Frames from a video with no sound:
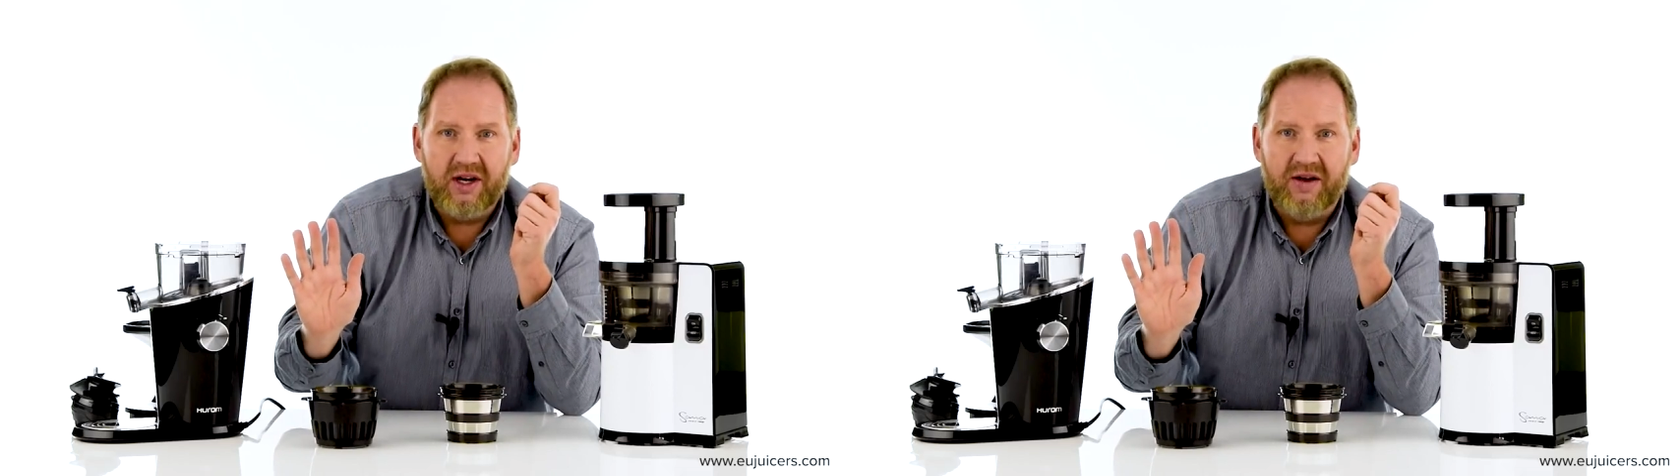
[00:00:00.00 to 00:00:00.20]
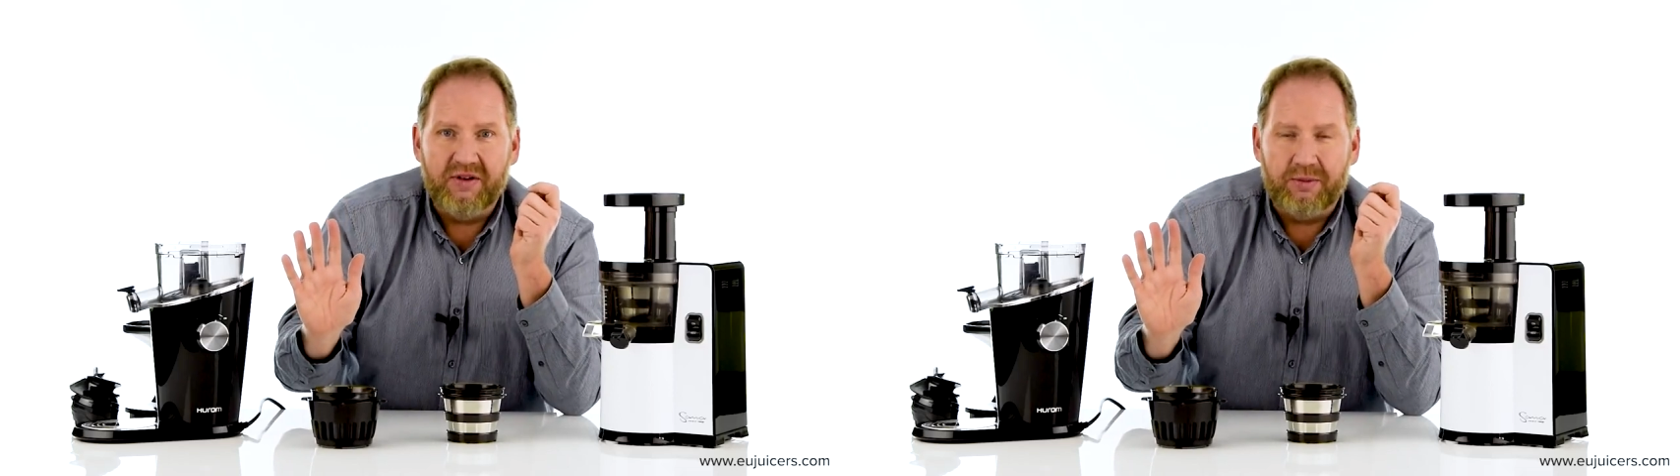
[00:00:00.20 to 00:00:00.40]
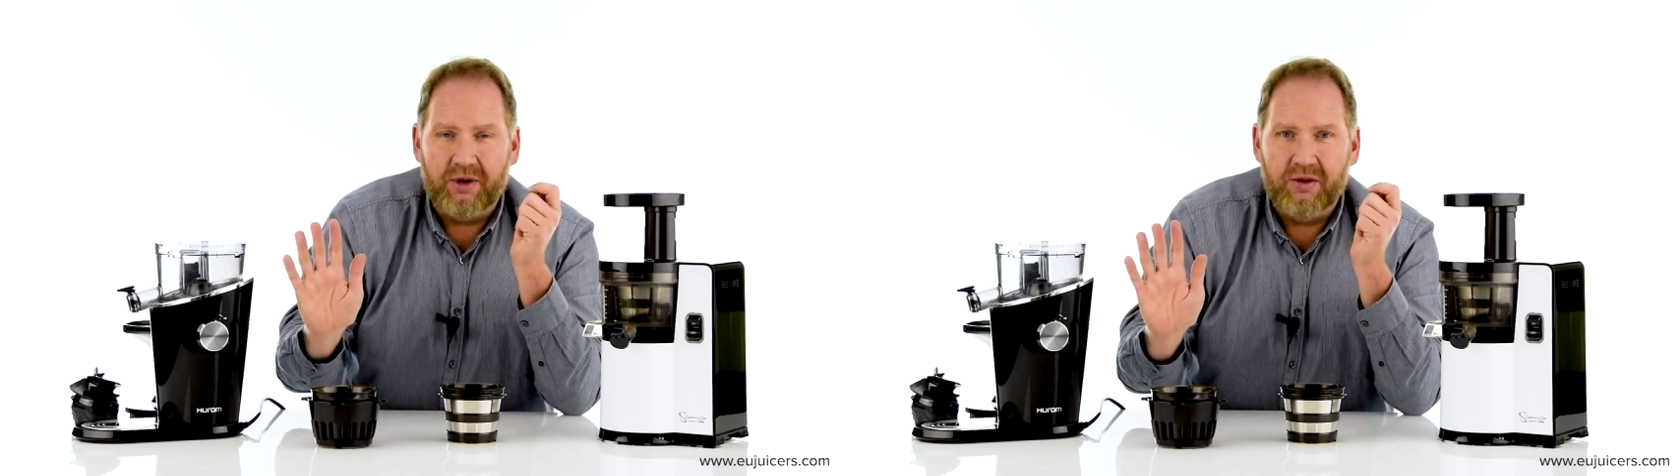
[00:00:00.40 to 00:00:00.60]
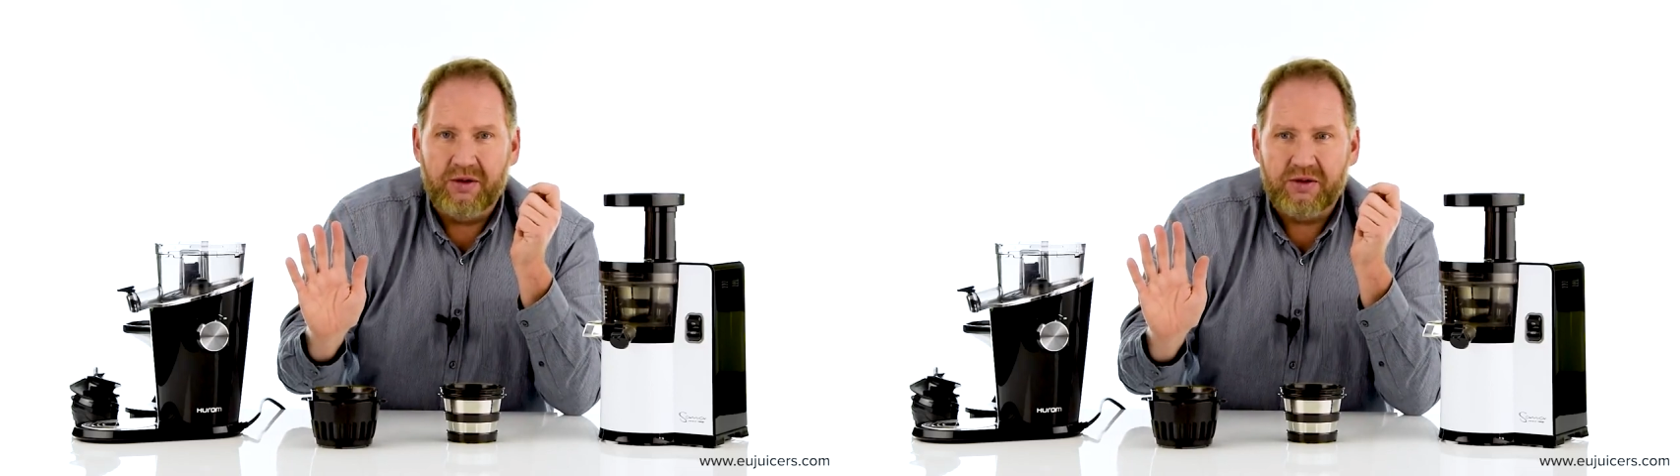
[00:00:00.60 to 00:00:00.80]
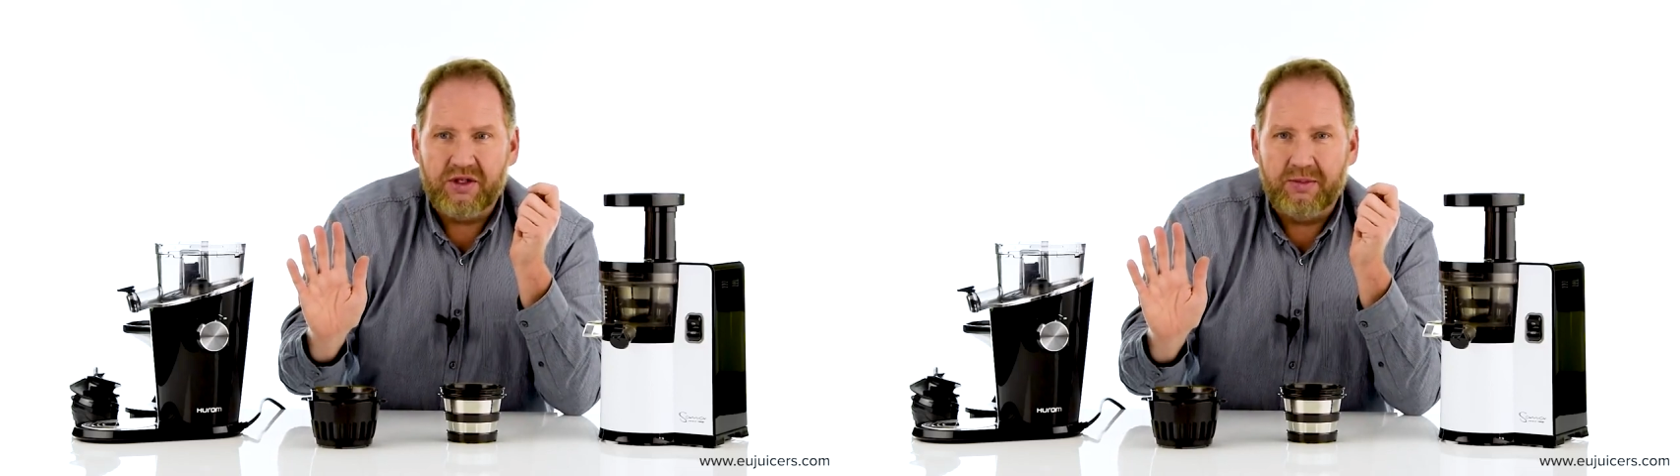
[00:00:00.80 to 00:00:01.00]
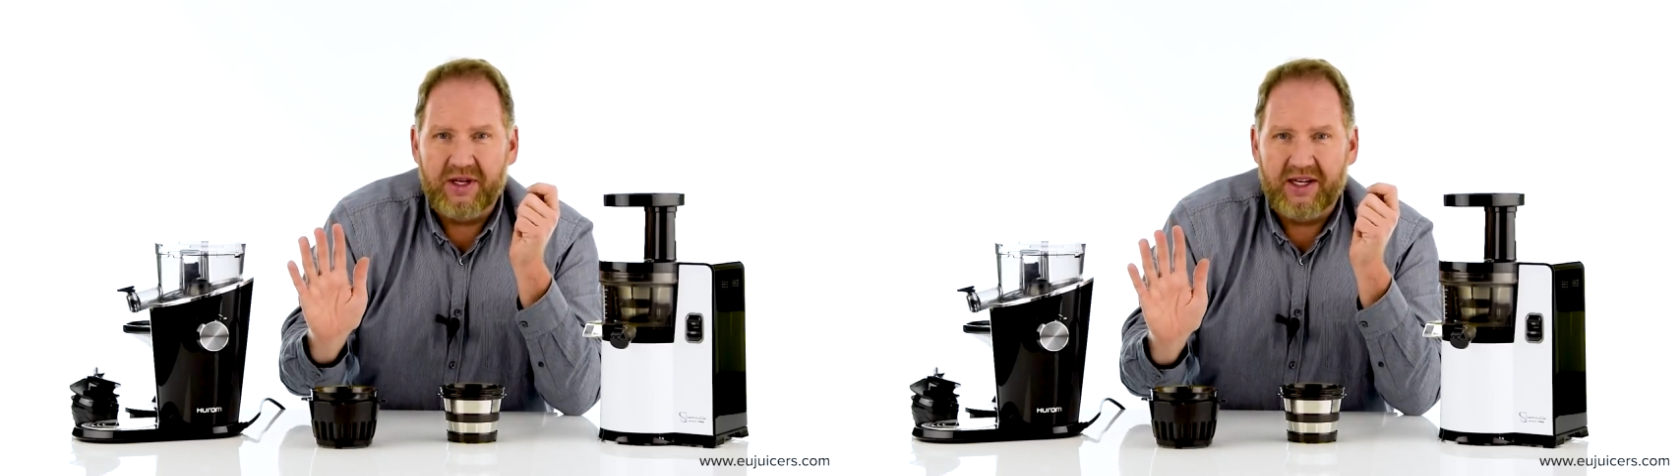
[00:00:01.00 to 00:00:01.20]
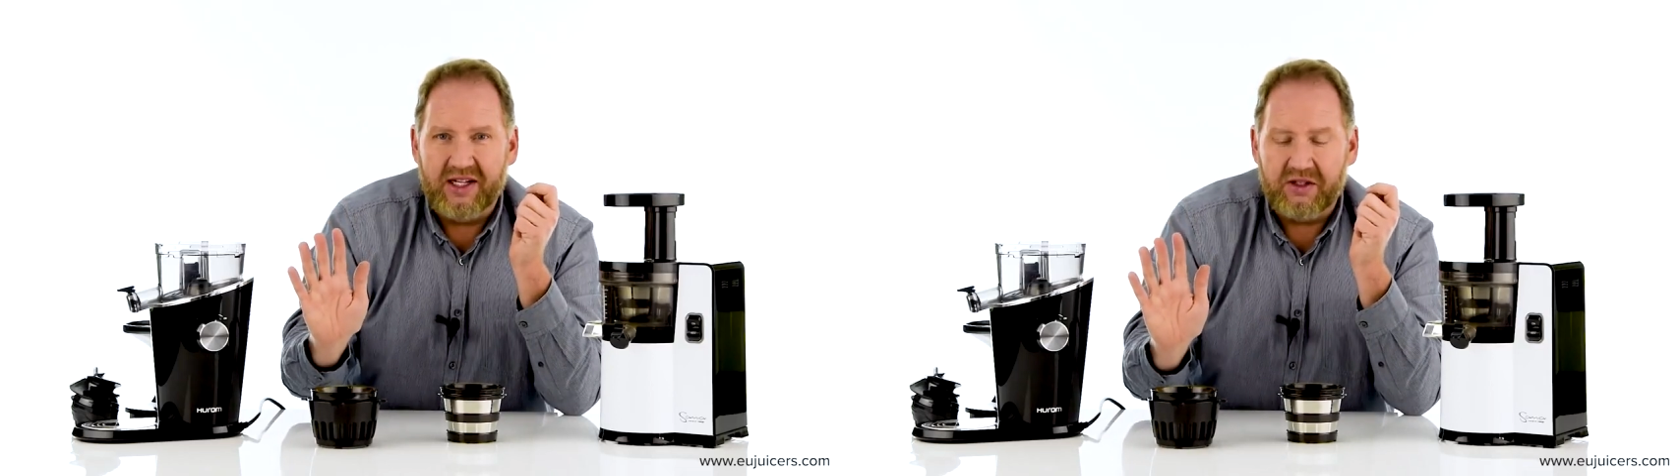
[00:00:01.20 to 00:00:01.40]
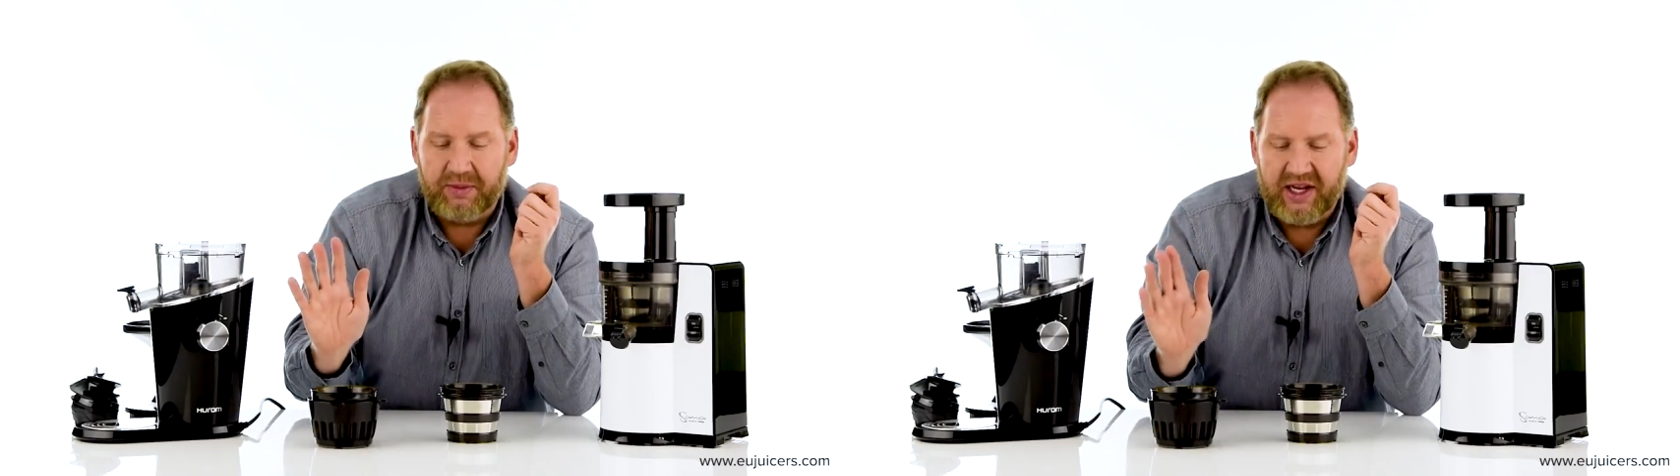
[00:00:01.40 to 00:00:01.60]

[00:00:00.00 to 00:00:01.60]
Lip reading: of your produce to be against